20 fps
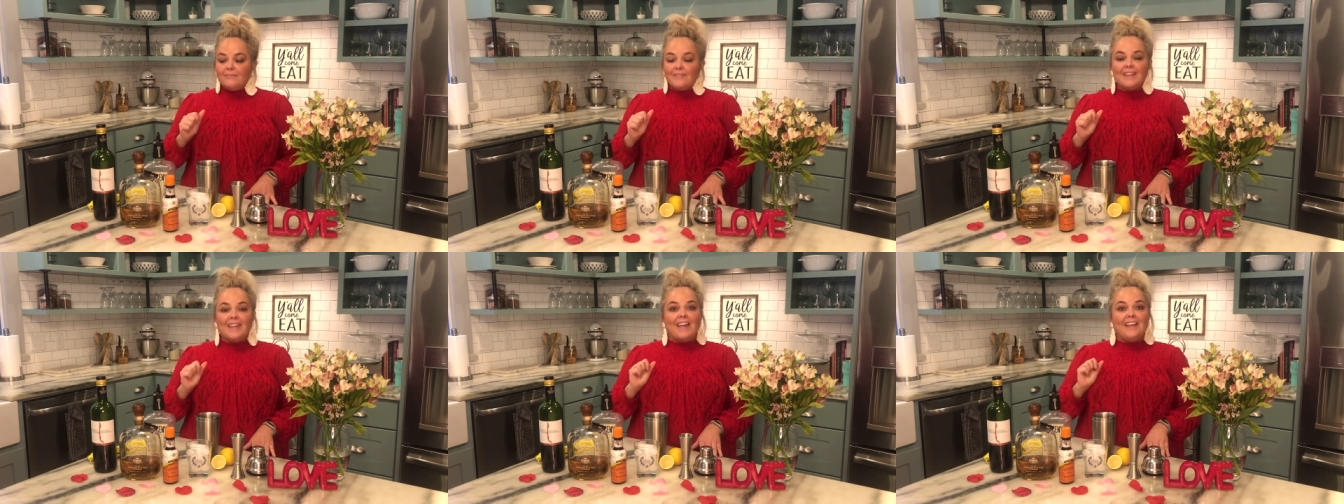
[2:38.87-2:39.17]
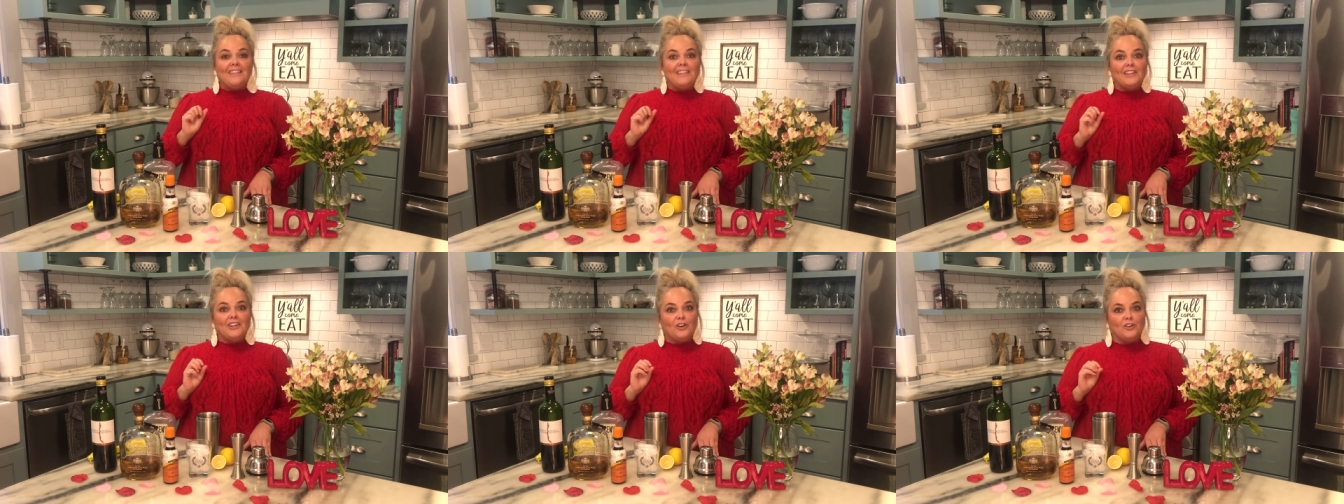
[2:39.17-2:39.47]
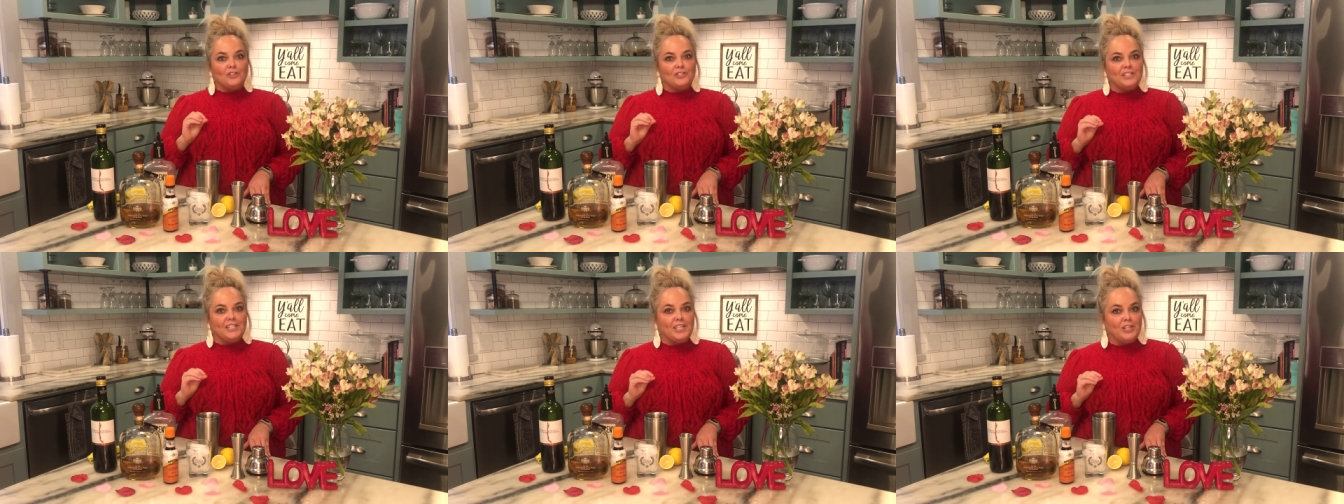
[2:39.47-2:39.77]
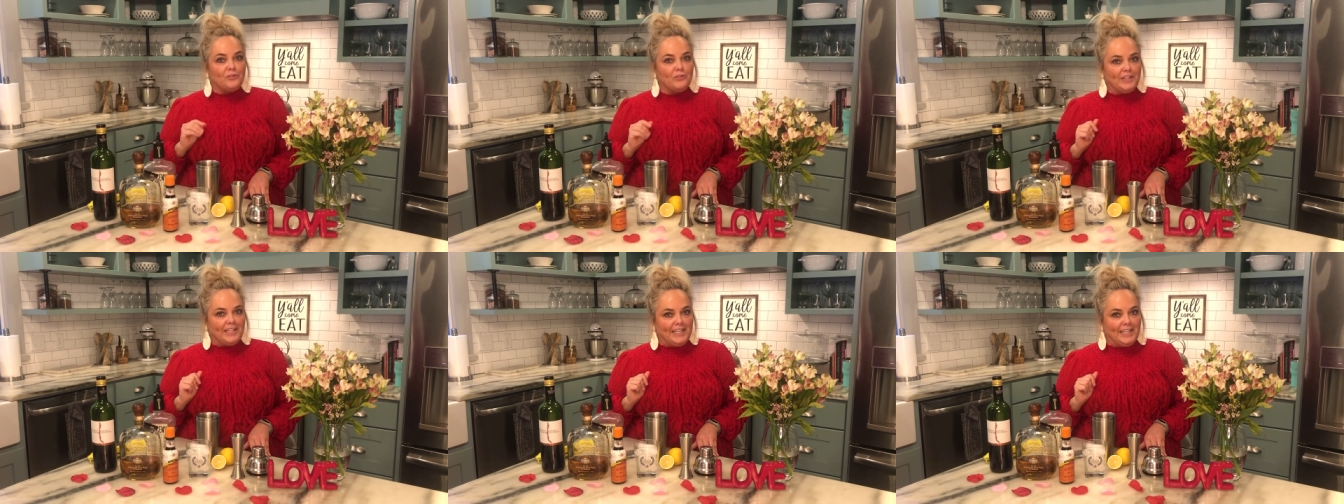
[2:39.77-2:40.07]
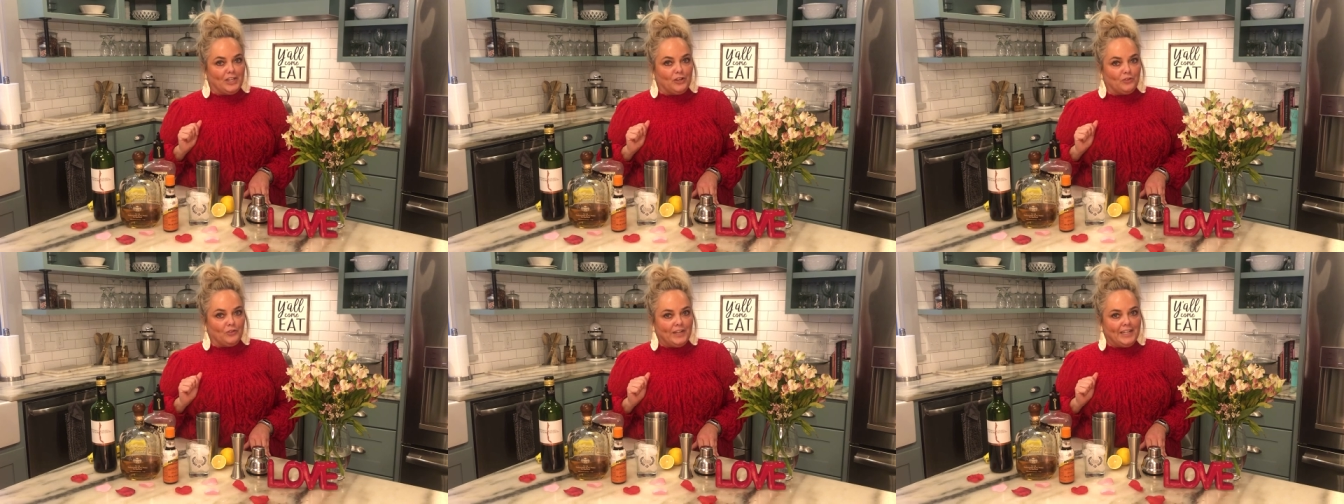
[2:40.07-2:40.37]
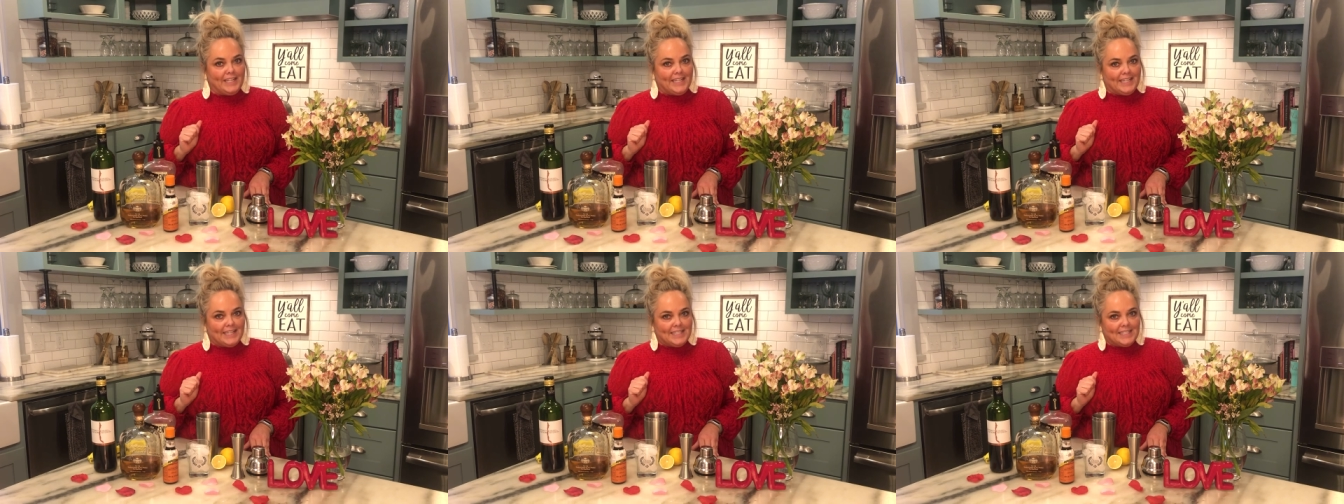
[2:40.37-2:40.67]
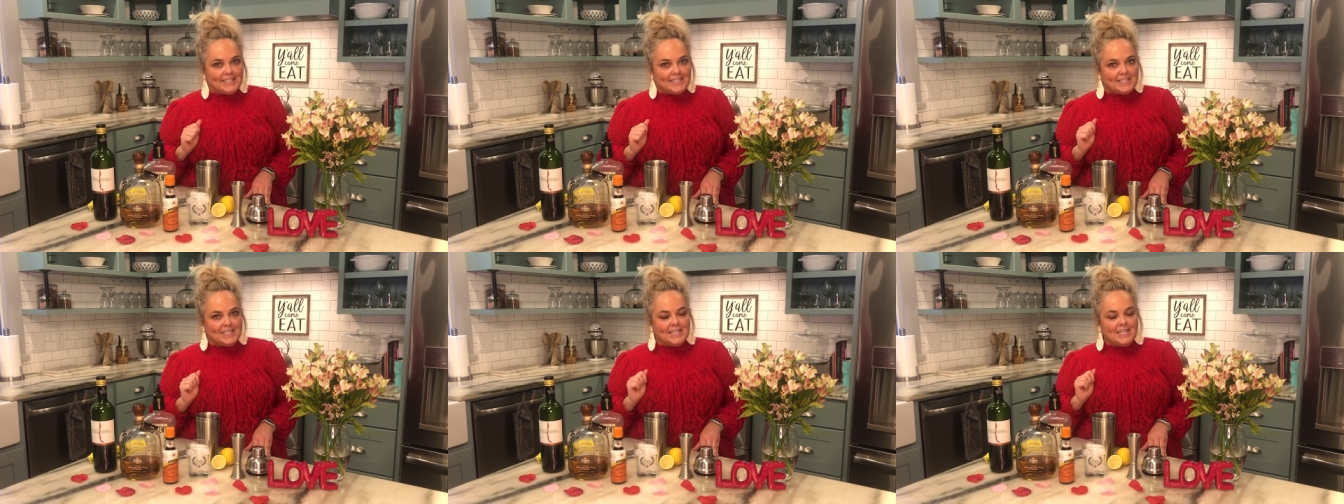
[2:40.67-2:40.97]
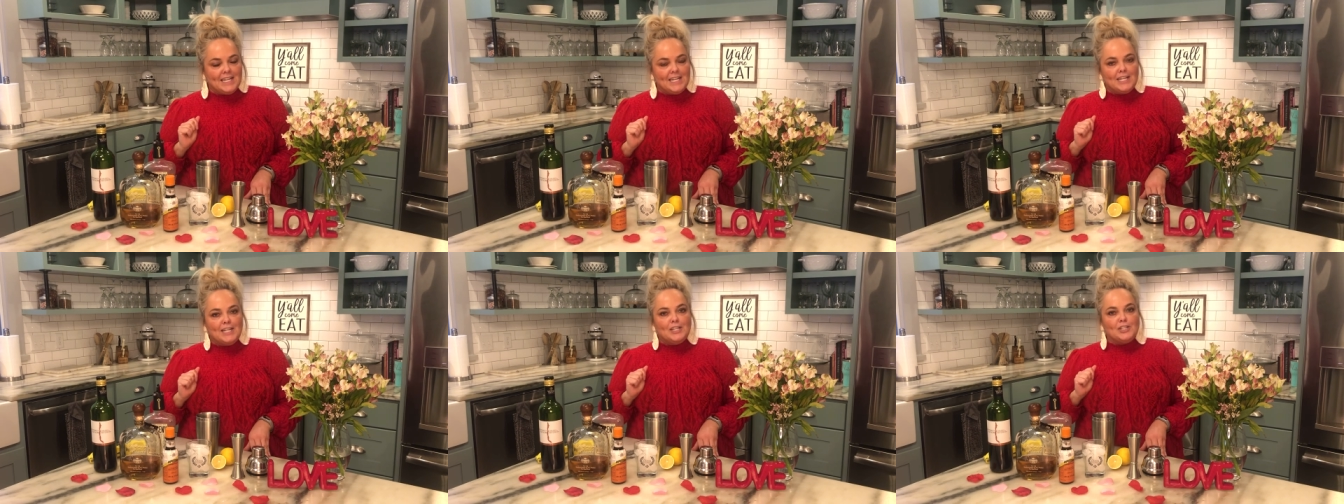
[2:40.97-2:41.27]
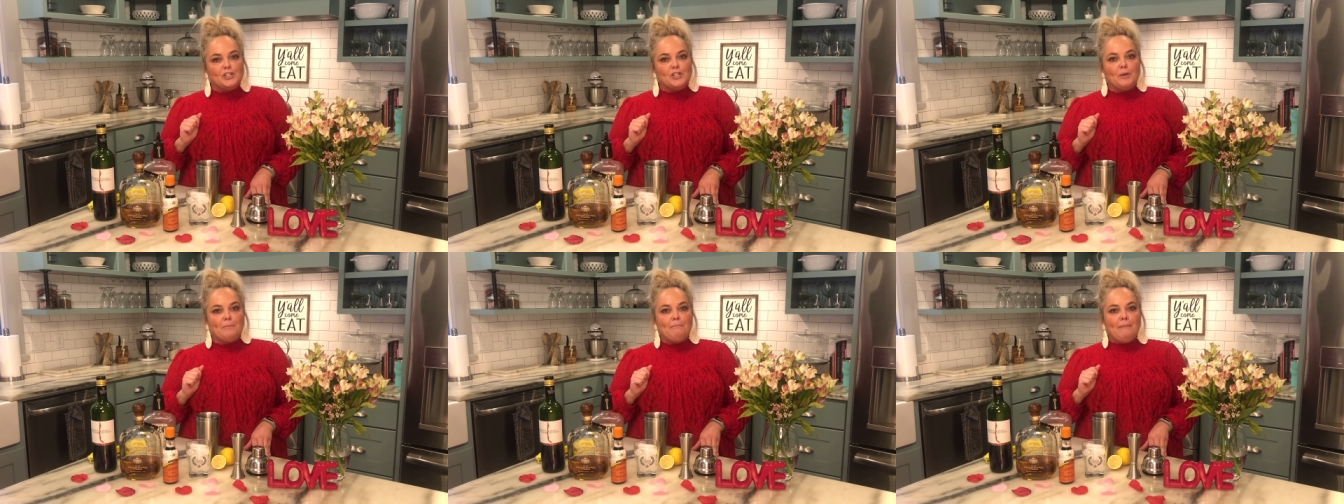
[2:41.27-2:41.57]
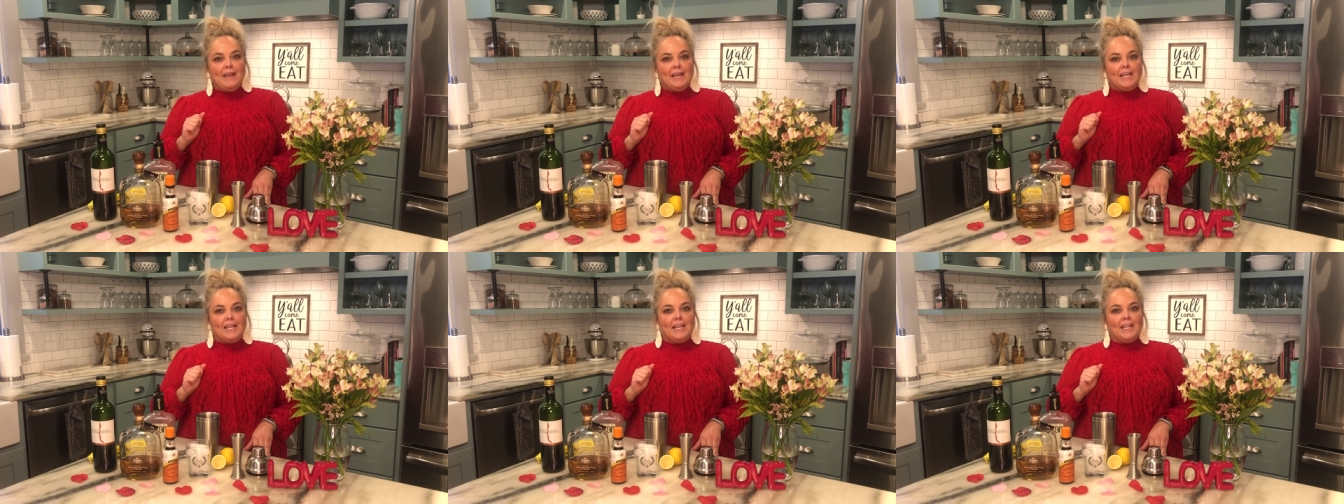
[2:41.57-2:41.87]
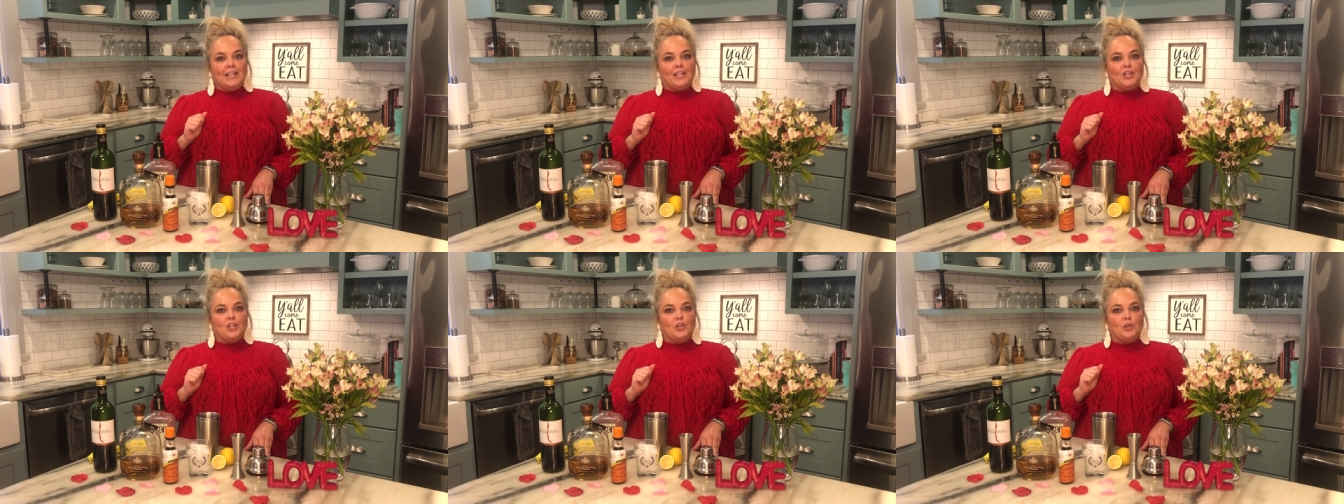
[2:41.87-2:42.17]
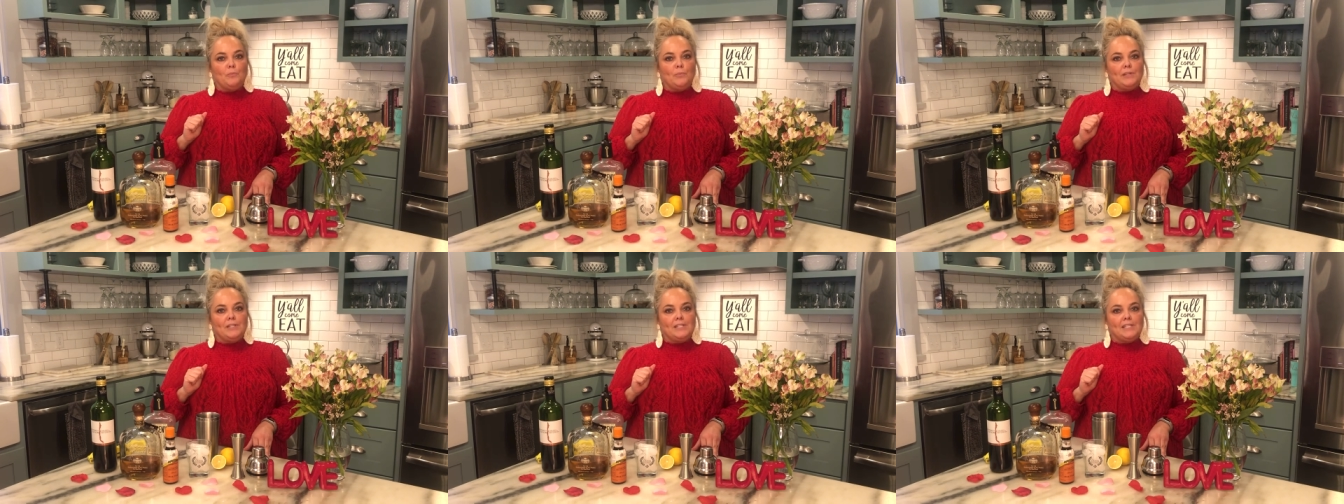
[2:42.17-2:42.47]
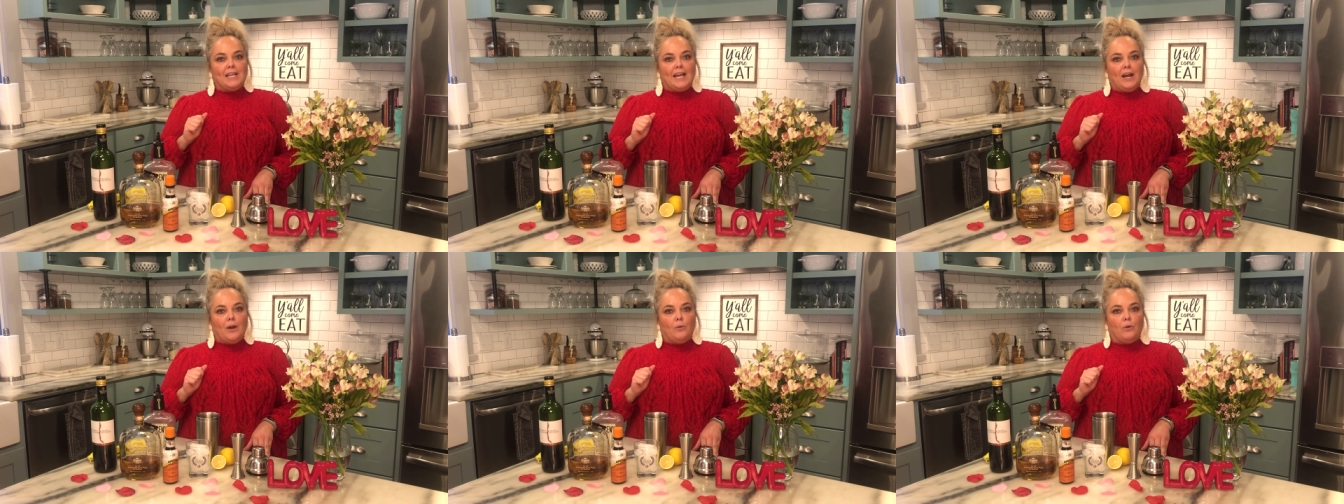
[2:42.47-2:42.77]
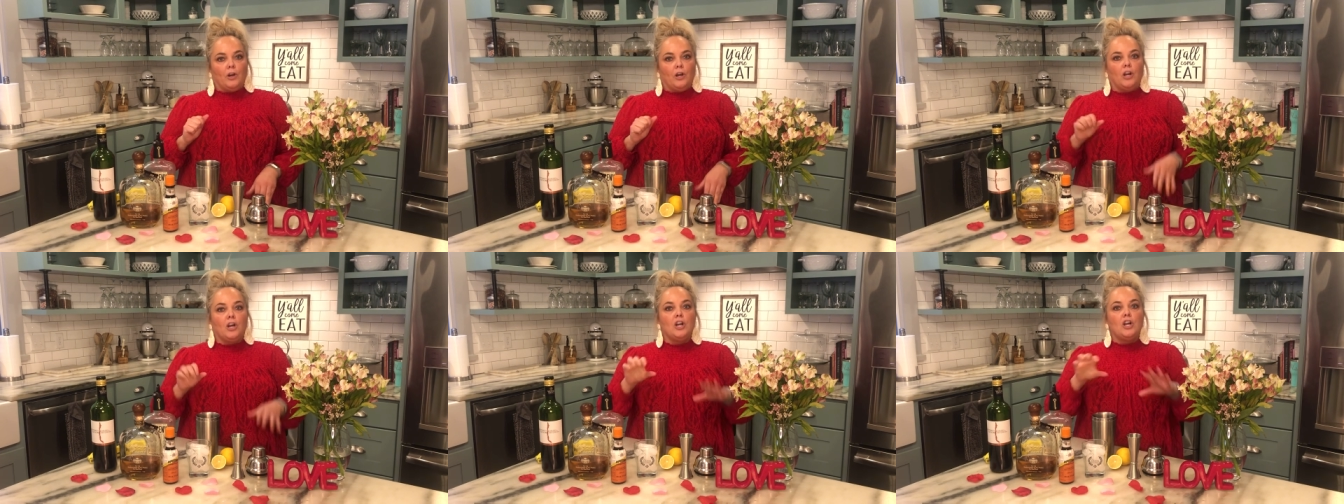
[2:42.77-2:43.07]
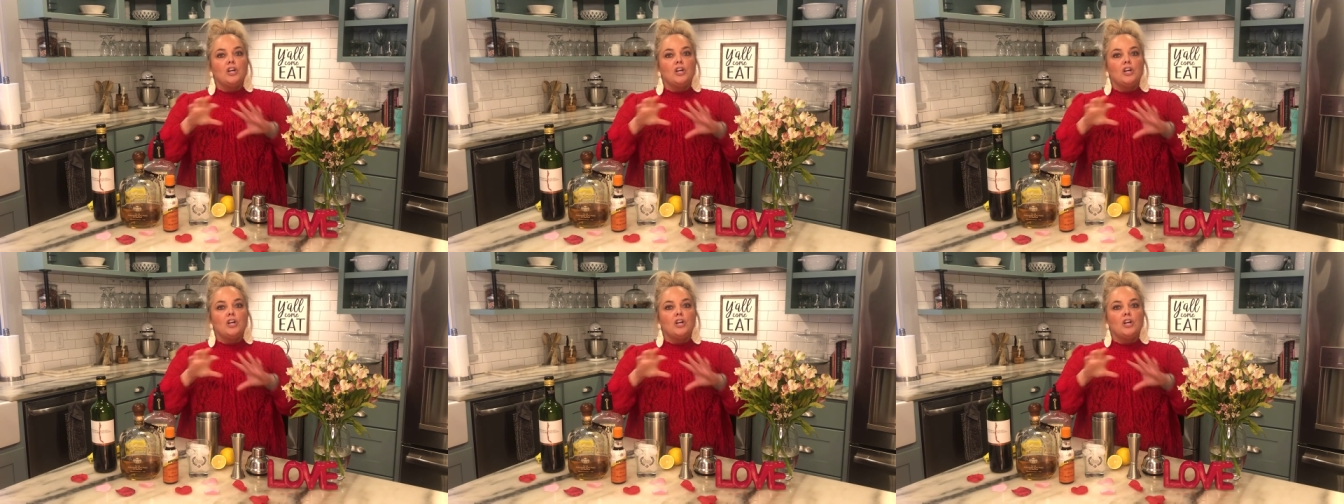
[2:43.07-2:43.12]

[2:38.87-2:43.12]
And then our secret ingredient to making the Cupid Sour.